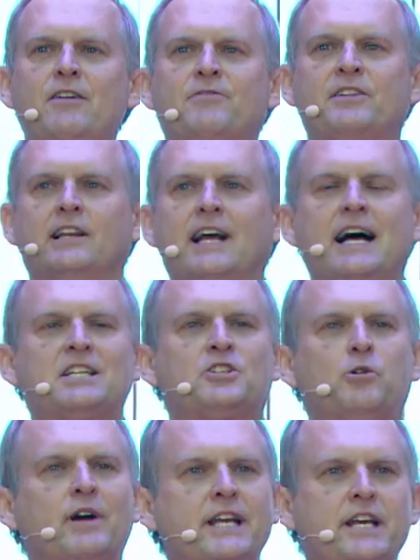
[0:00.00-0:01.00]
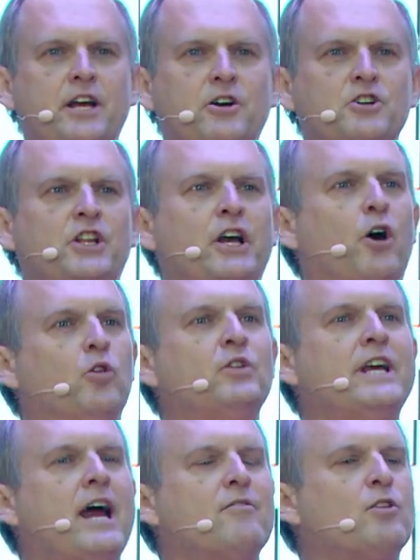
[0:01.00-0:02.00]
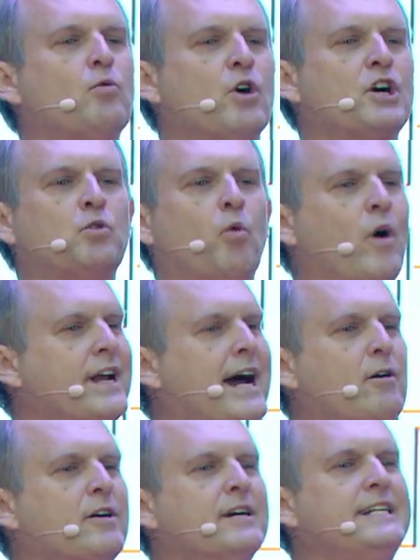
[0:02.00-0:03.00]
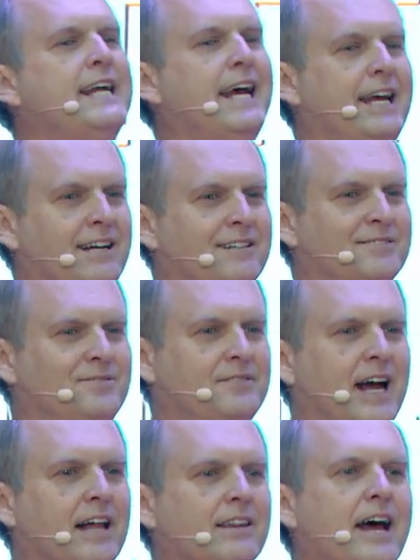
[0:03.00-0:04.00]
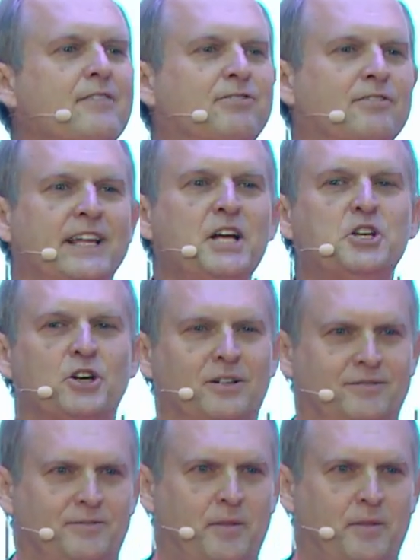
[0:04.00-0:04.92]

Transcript: for the last 20 years they only ever worked one hour a day, a life of leisure.